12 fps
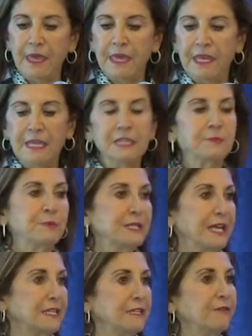it is
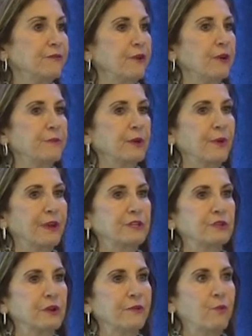protected from the
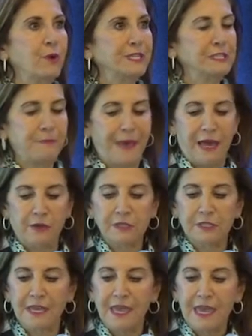creditor of one
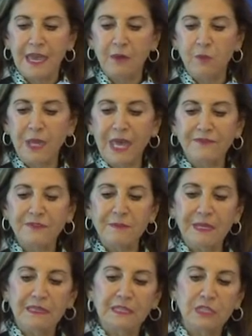spouse, and we have to
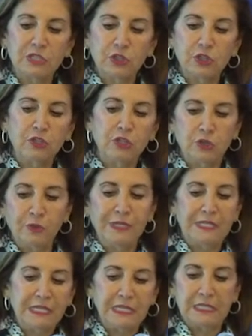meet these certain
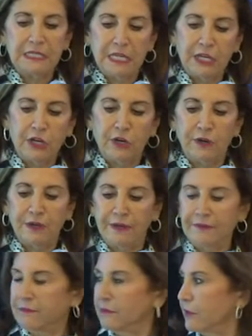unities
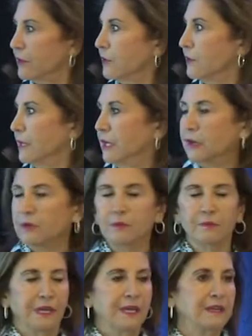here. They're here,
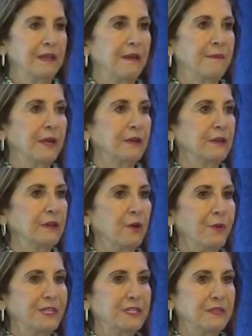and I'm not going to
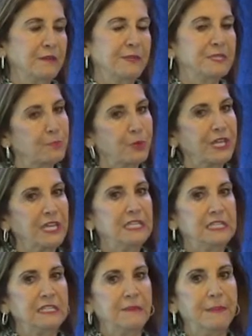go into them. It's pretty
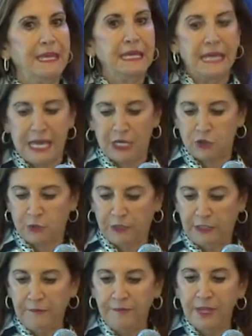easy to meet,
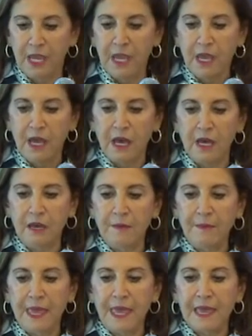actually.
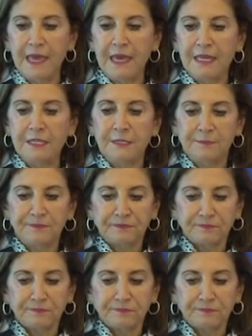And